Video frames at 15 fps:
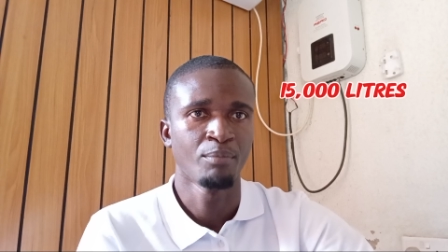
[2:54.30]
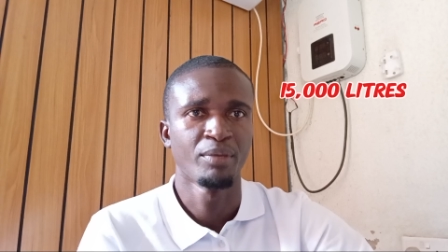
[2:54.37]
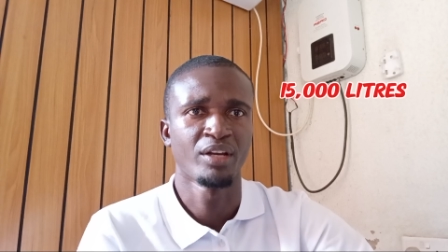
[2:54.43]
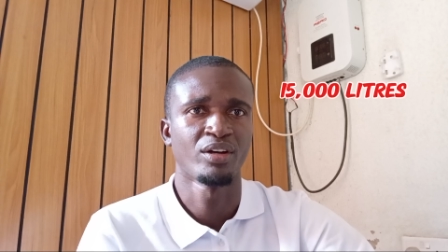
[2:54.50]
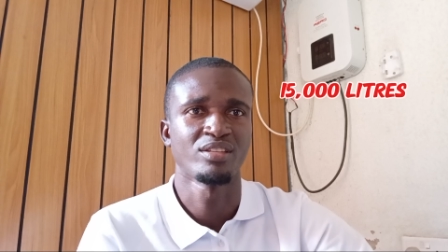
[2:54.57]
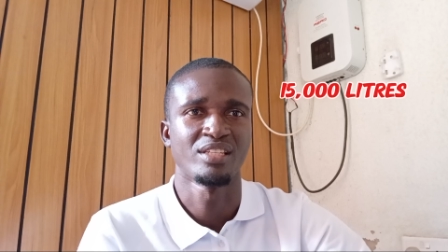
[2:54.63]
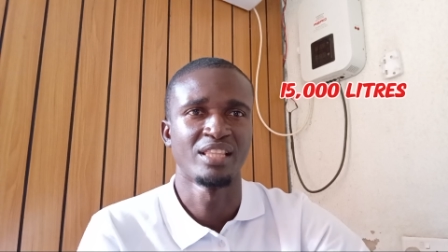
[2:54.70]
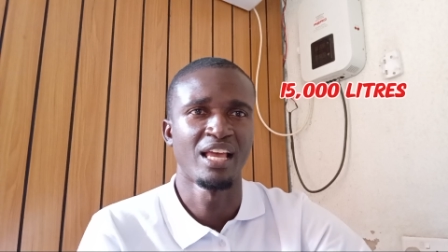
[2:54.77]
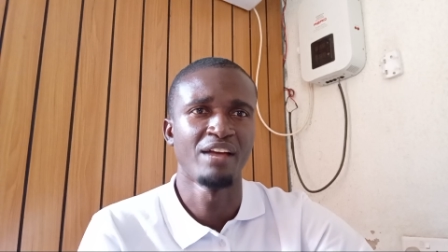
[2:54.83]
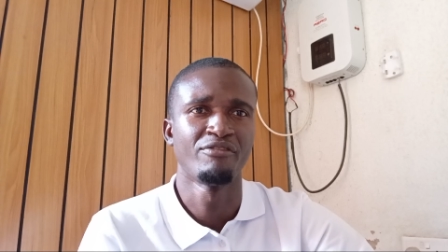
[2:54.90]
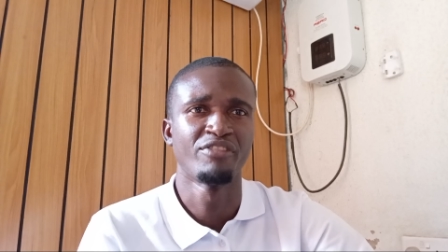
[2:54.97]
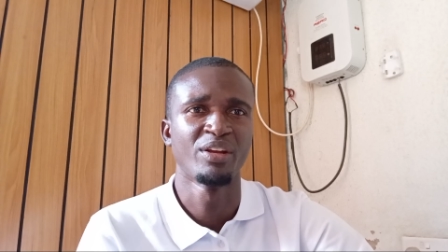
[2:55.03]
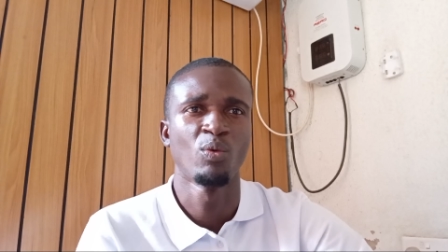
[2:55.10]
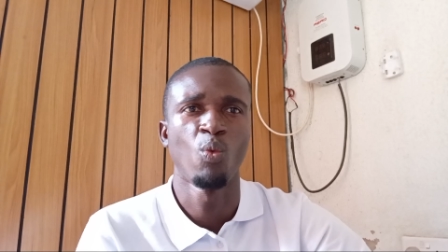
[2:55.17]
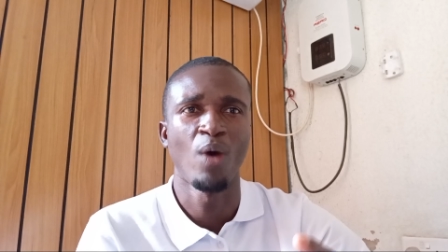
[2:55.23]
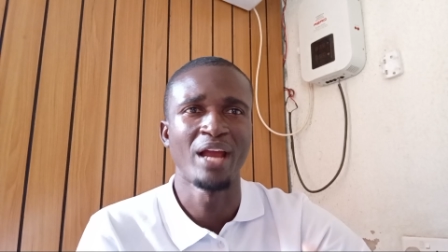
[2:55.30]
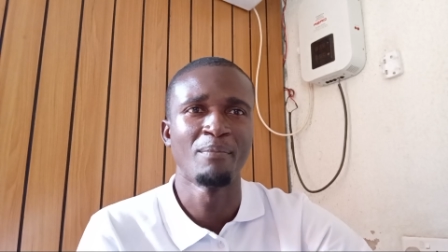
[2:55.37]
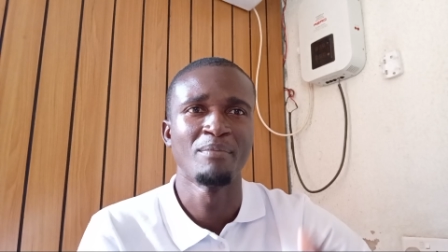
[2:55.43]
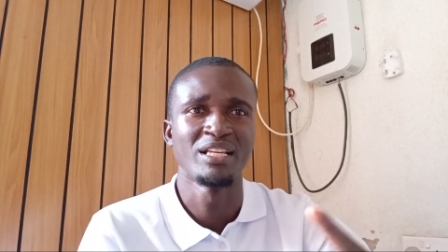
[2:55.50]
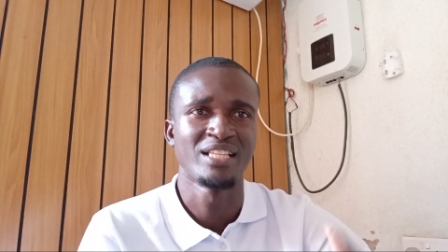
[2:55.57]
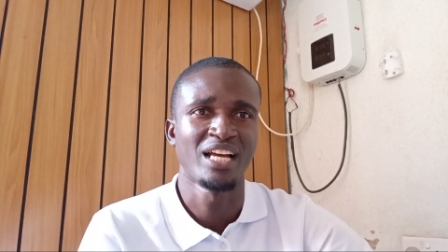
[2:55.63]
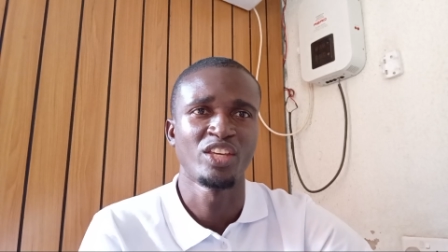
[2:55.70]
Because in every
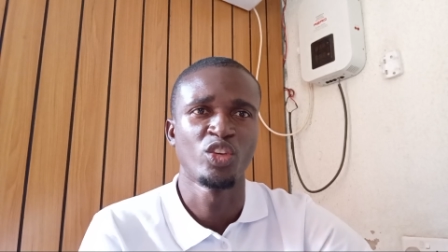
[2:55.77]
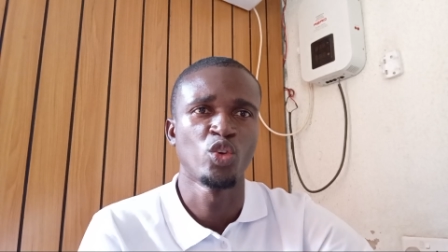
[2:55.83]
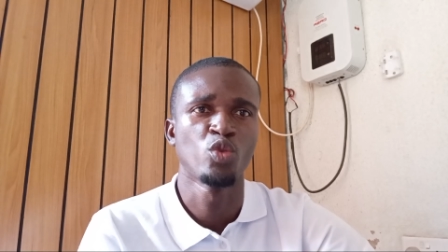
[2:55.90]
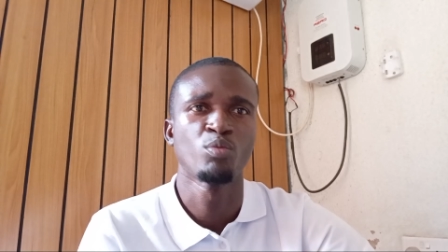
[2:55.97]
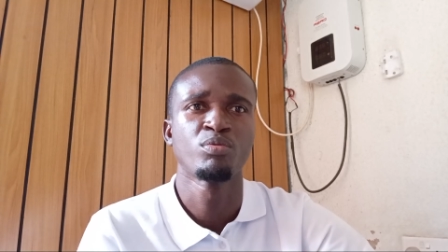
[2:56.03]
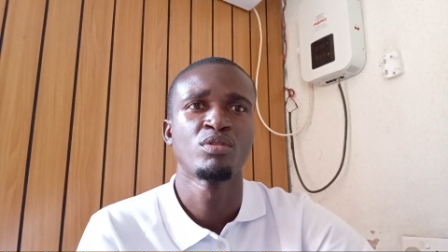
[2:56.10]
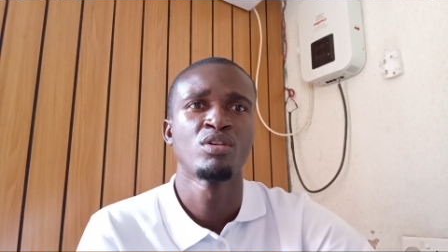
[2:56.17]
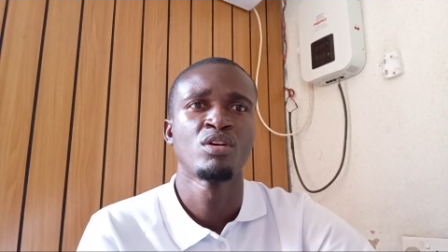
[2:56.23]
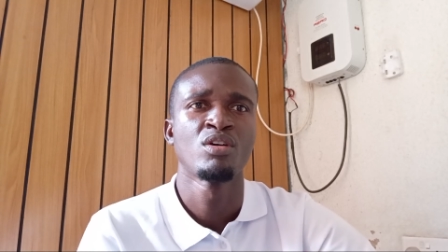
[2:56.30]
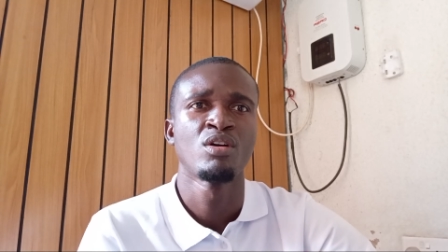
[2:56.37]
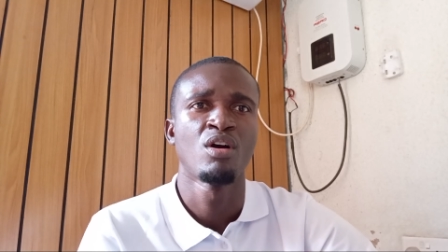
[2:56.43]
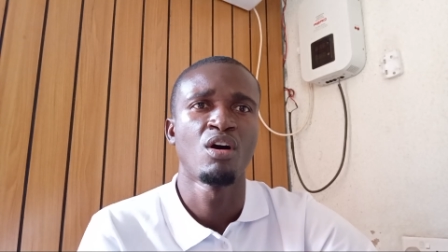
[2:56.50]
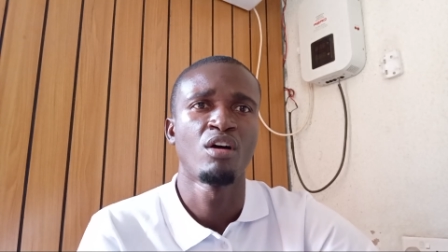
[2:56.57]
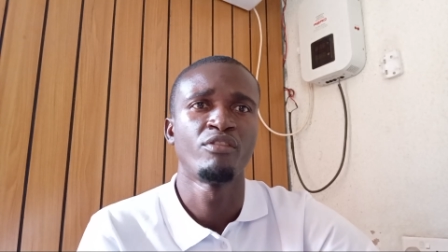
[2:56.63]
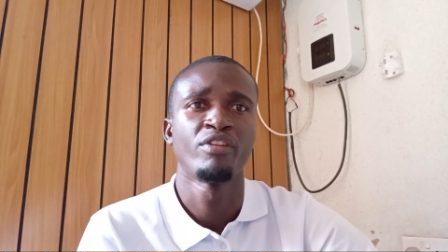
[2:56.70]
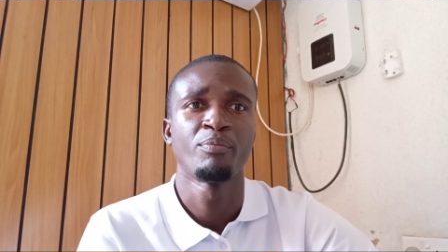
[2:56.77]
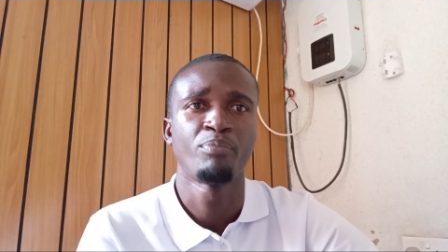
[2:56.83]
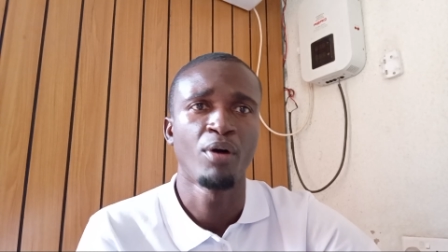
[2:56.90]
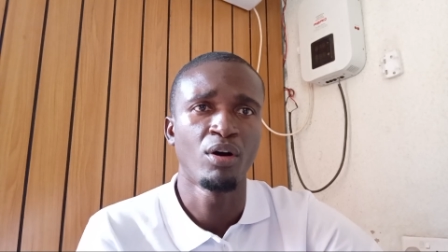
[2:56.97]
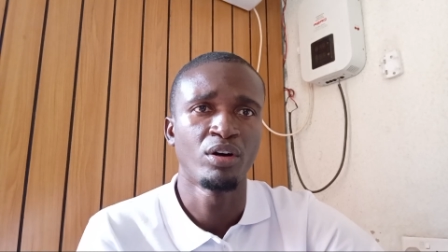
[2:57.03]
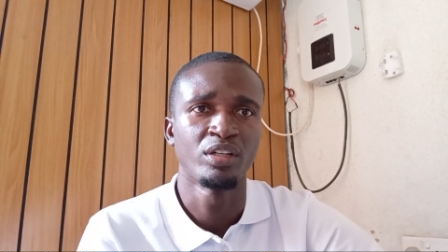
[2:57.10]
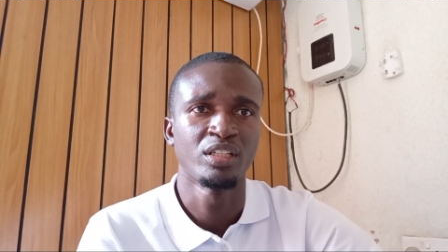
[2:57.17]
1 meter cube of a
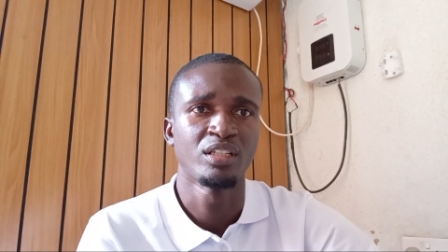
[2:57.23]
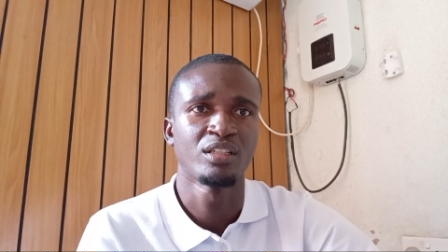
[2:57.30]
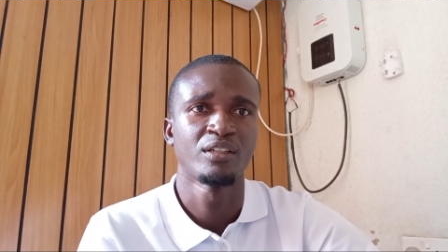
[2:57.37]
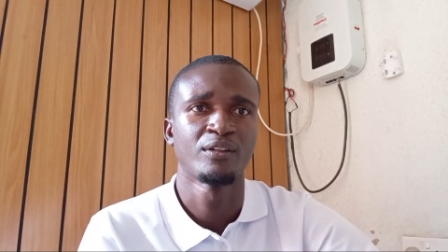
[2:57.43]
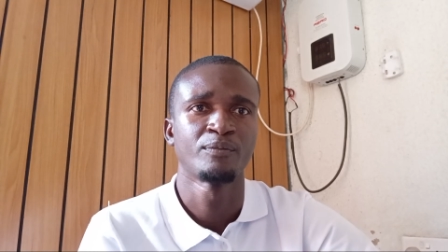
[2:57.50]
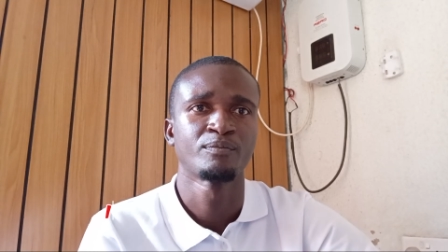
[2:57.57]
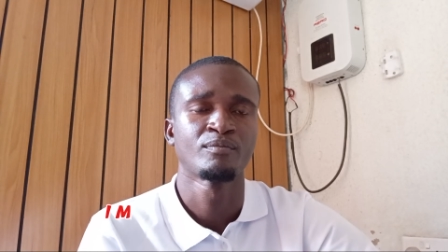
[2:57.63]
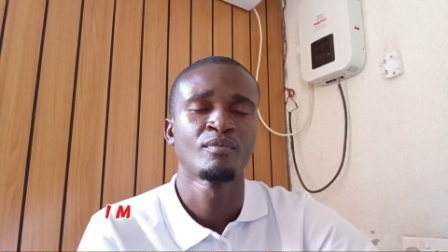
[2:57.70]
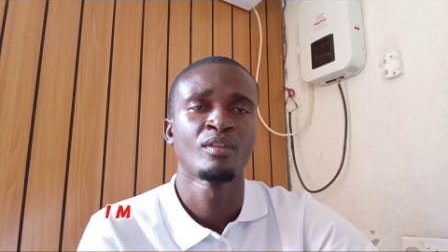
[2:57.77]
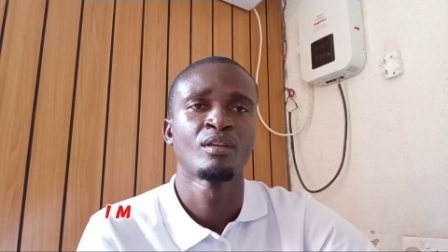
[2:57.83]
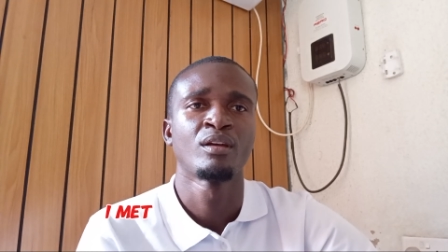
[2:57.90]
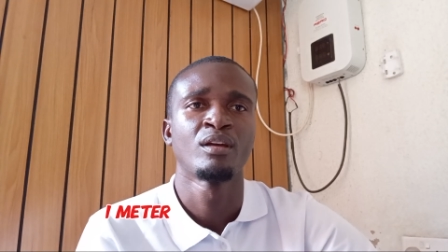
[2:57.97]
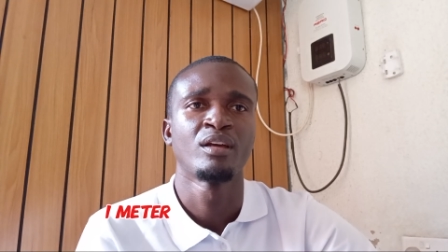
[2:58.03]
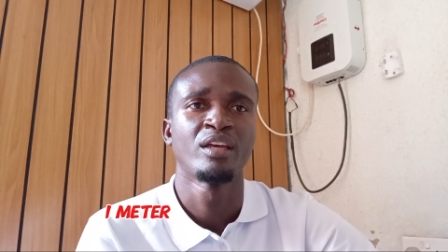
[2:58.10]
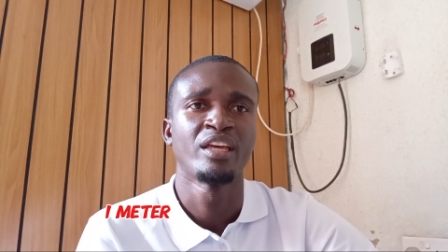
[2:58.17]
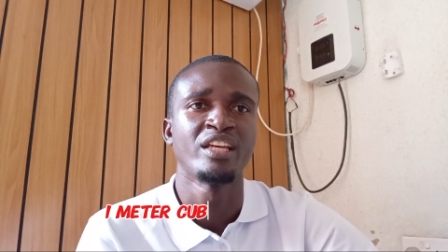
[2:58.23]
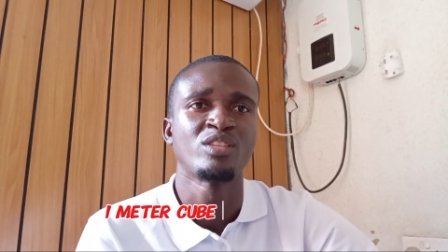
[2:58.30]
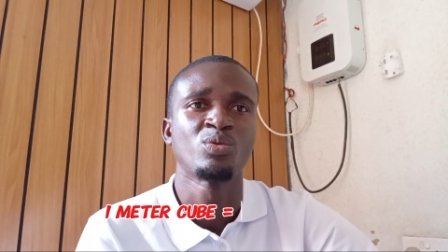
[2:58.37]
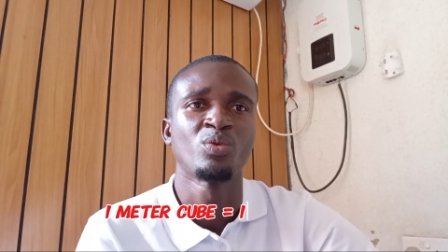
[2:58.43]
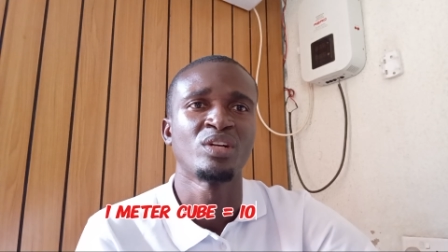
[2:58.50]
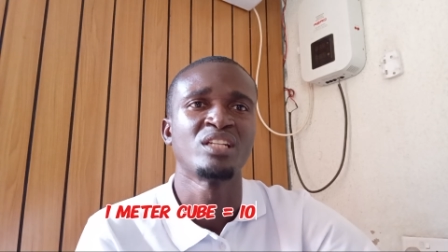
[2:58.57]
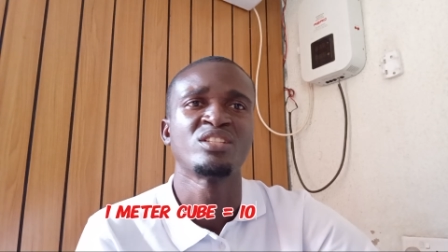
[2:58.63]
pond,
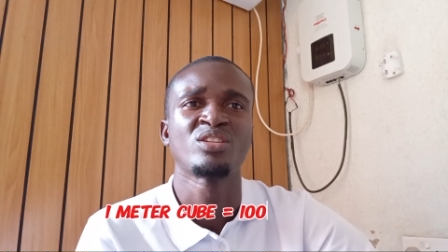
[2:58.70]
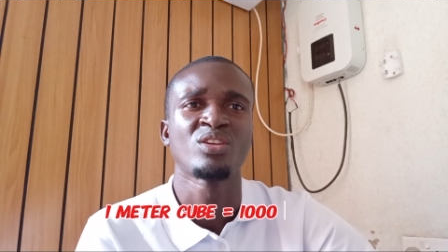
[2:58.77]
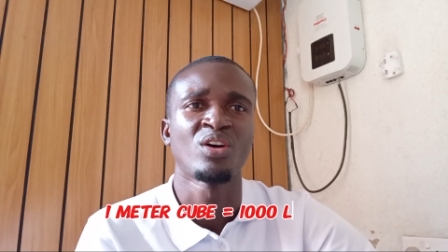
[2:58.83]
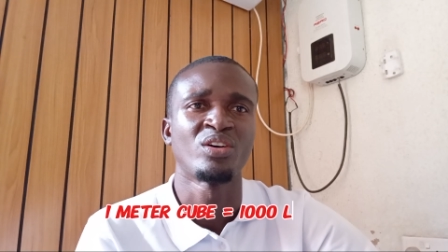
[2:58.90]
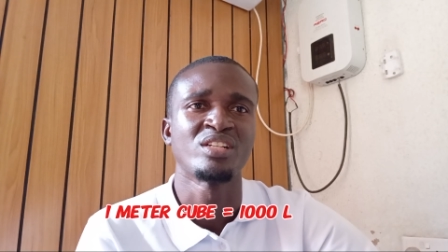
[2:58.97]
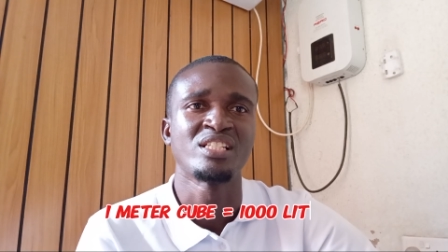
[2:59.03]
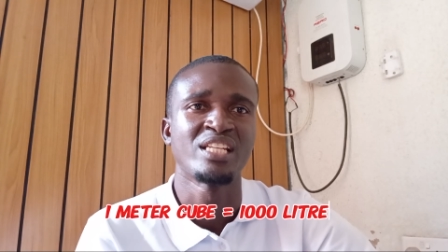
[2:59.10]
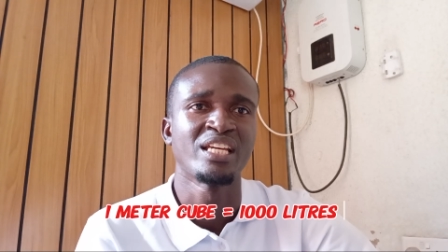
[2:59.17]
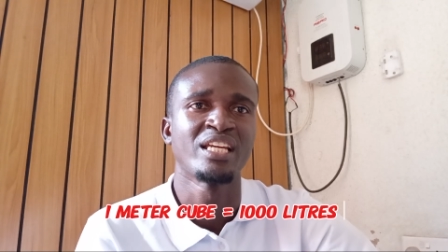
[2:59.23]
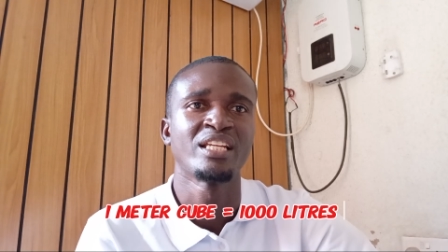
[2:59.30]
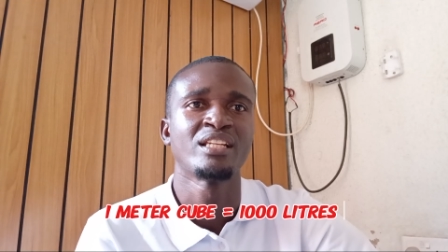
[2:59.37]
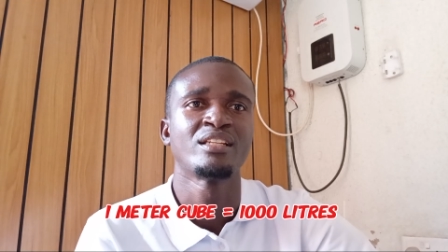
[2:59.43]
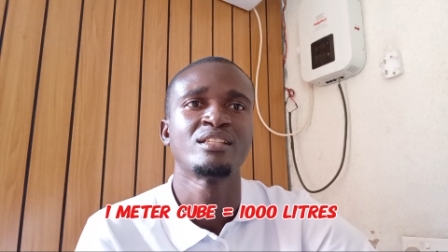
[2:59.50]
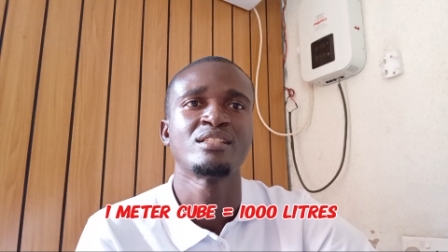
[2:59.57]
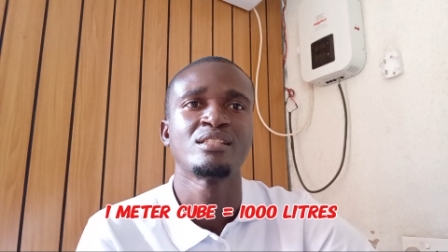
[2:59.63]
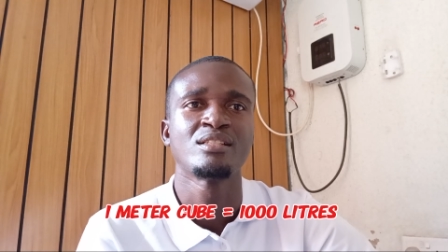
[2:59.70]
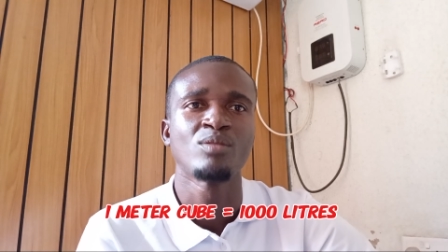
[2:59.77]
it will contain